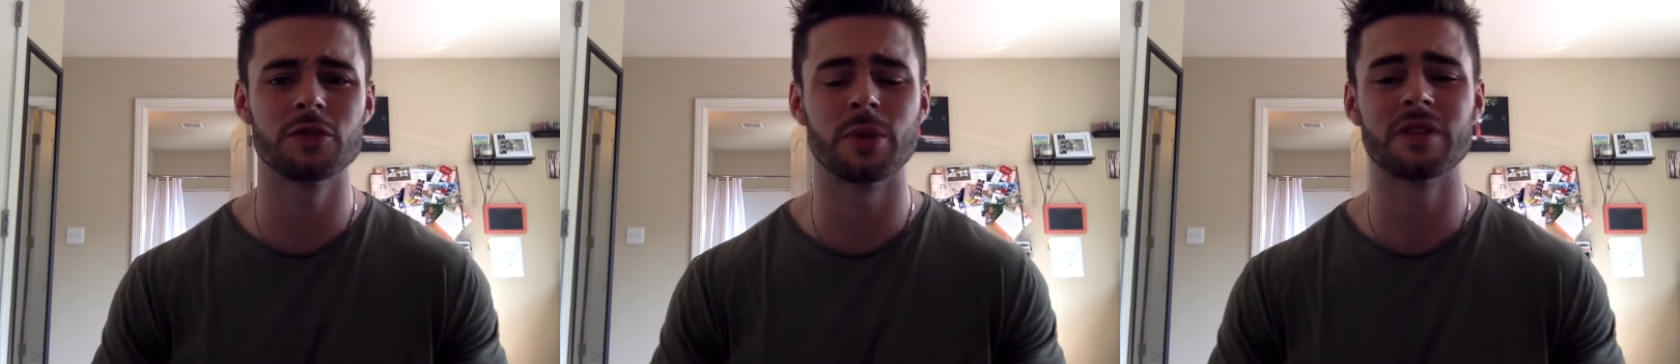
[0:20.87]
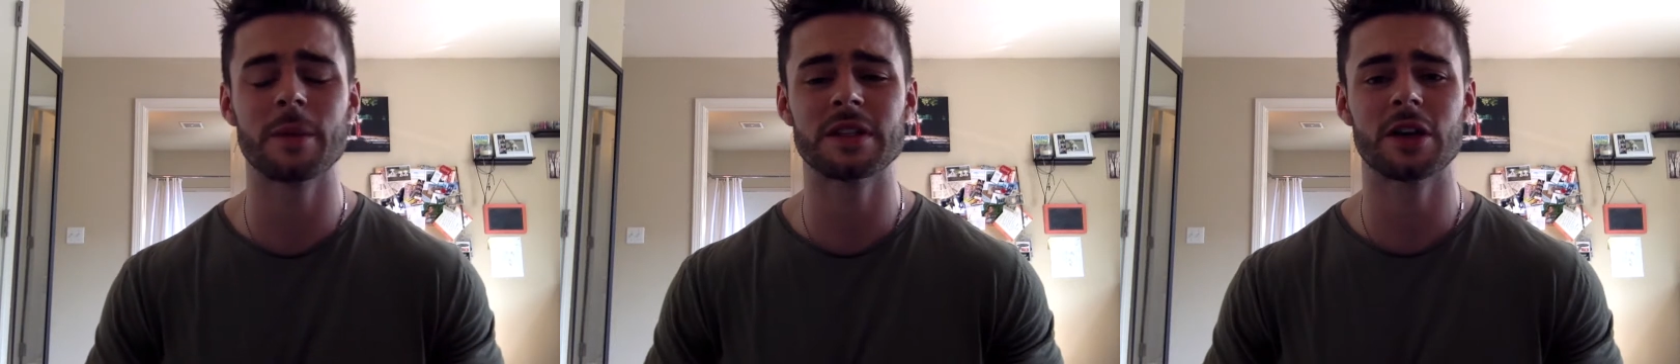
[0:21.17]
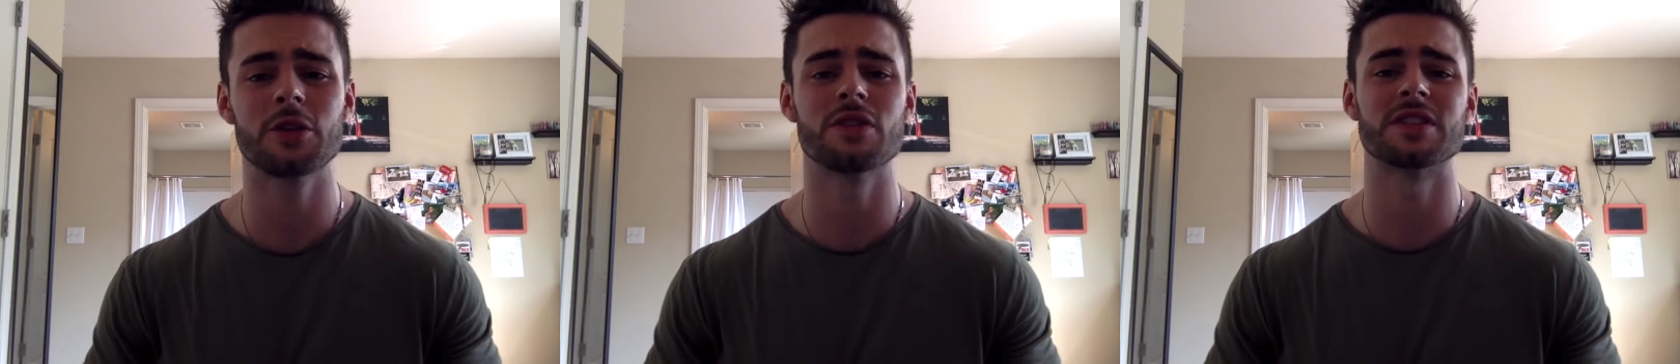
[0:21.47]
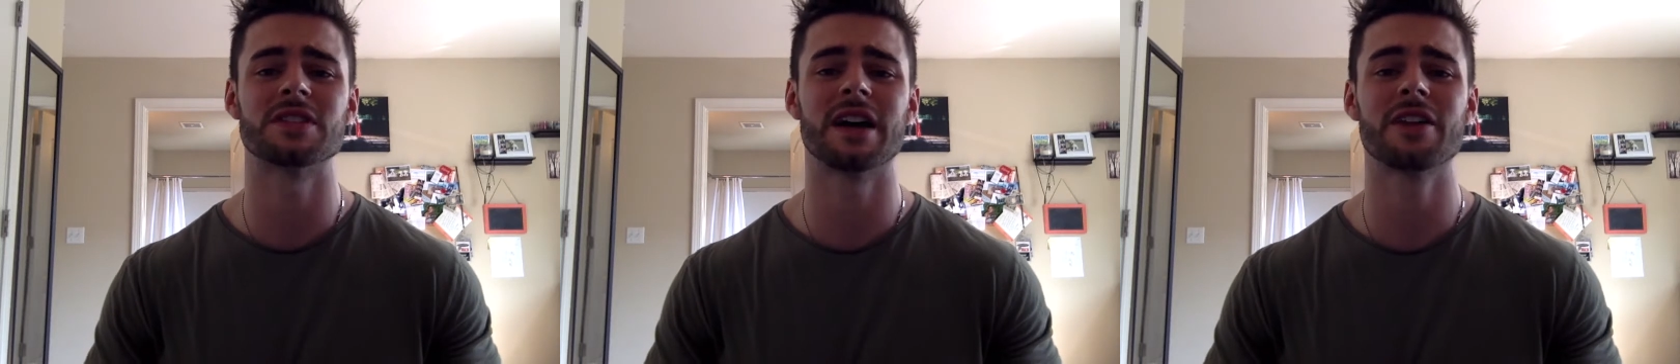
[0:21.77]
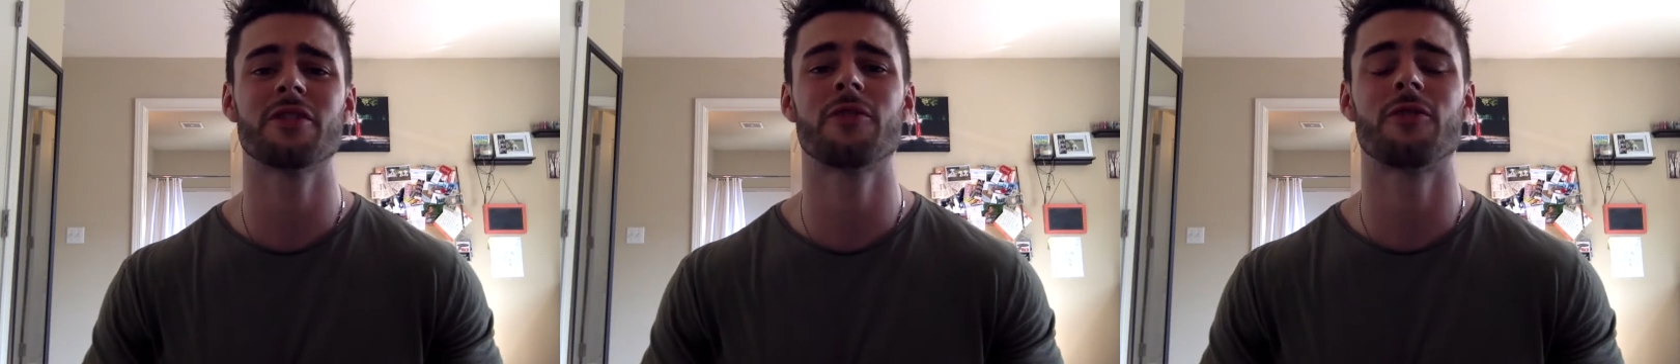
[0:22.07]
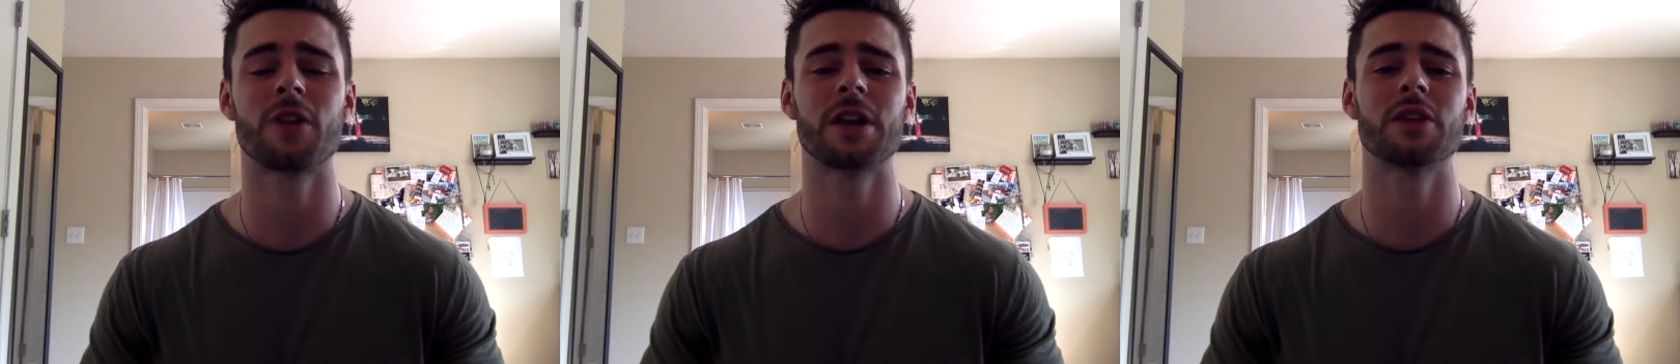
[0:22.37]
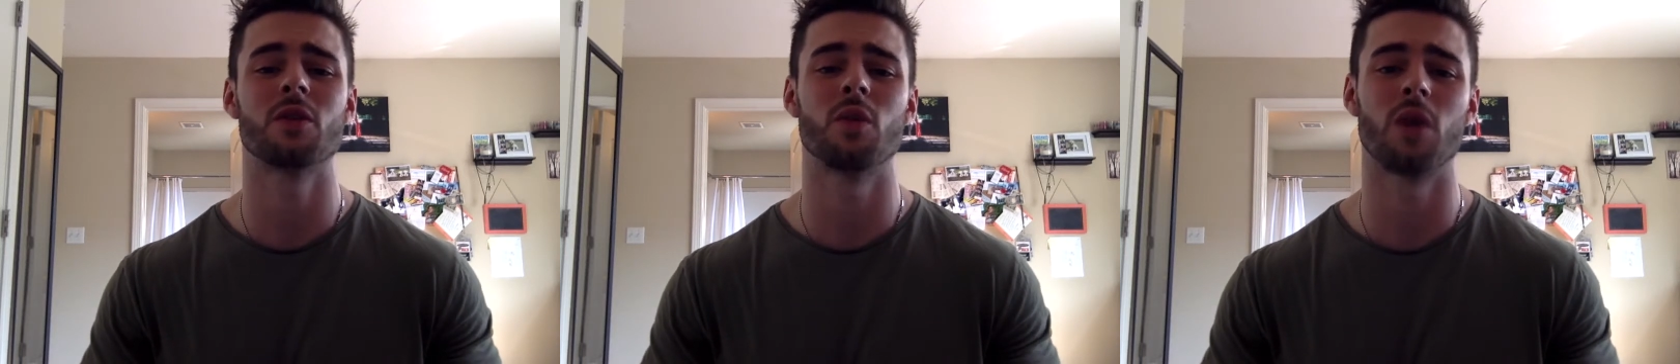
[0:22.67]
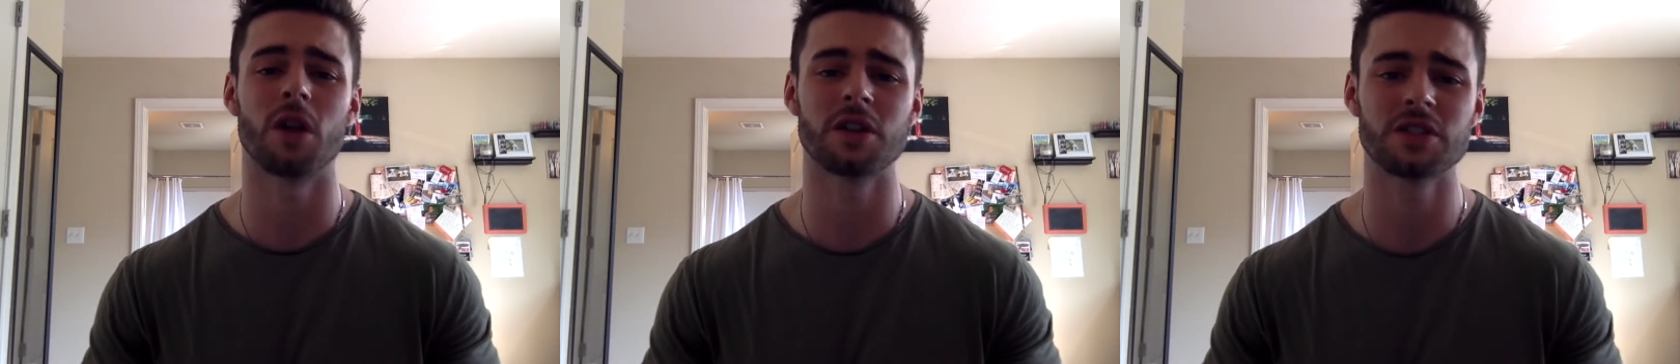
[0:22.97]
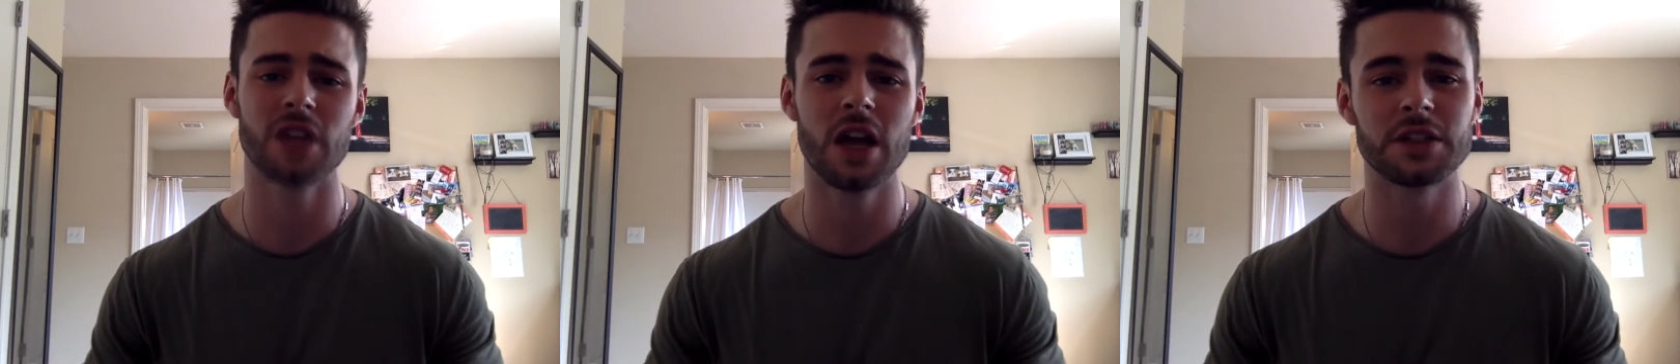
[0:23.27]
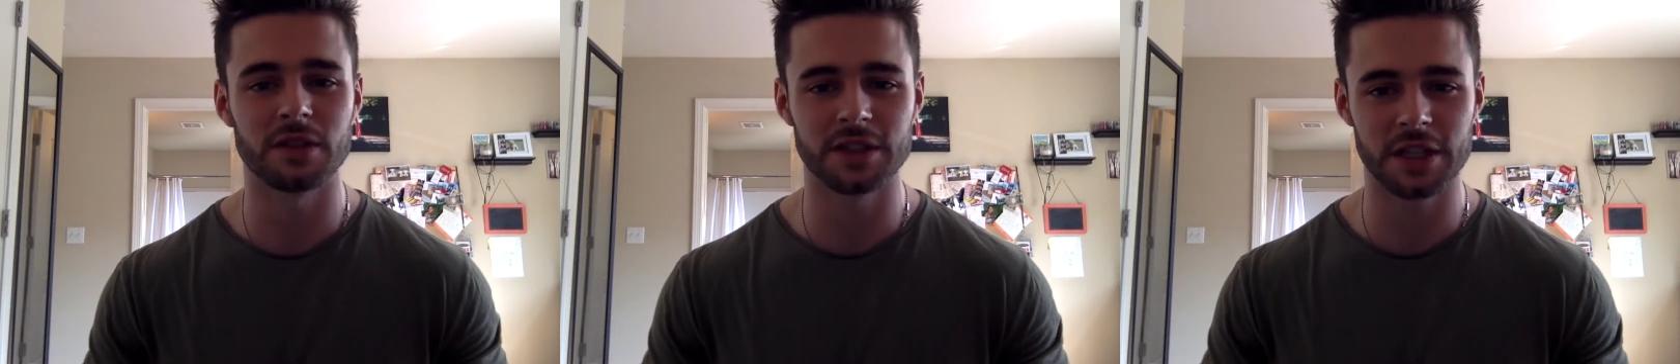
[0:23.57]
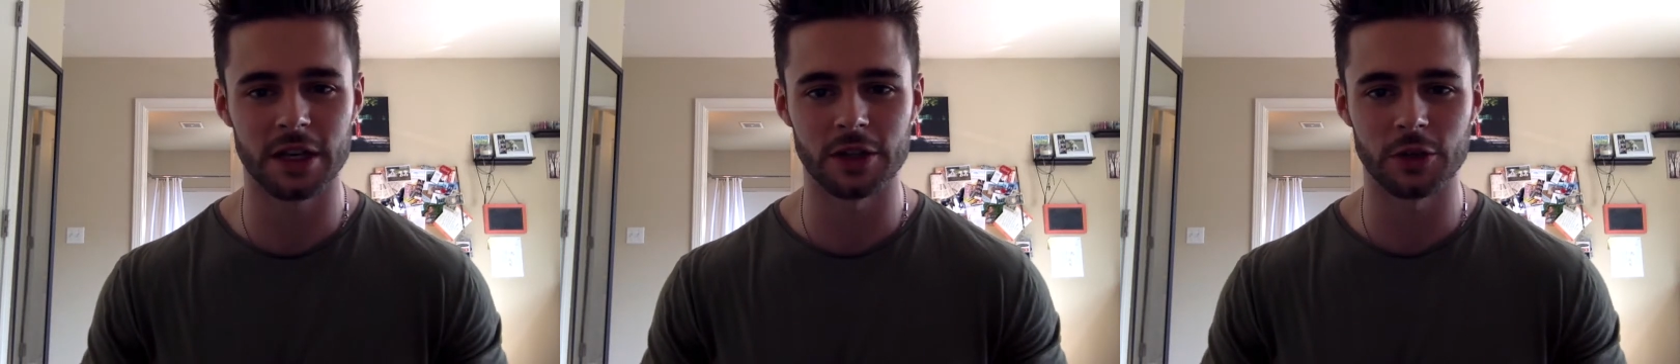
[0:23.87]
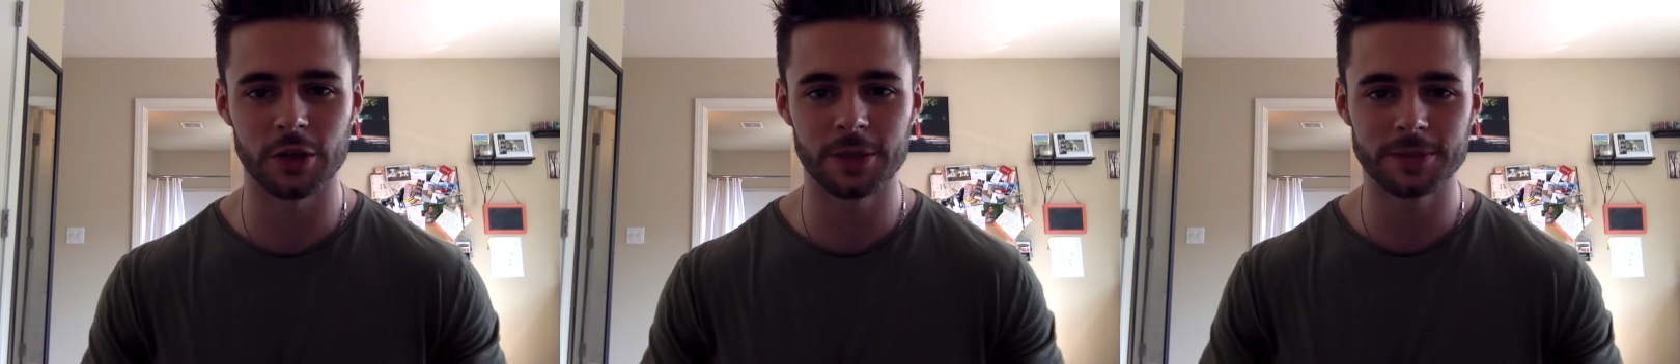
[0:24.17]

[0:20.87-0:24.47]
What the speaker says: but let me tell you, this diet friggin' works. So let's get into it.